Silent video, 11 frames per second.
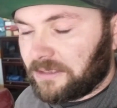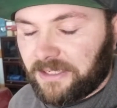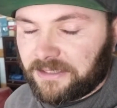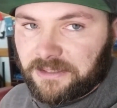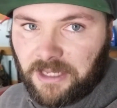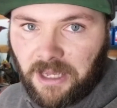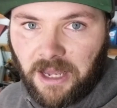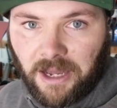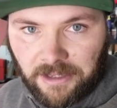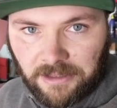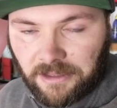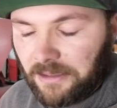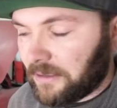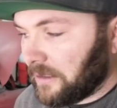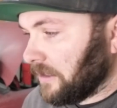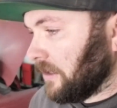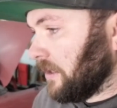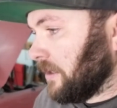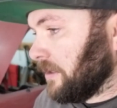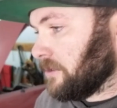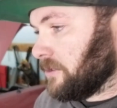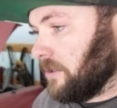day at Highland.
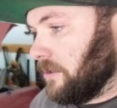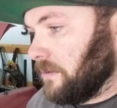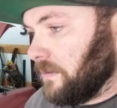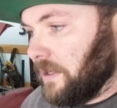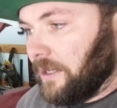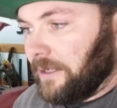So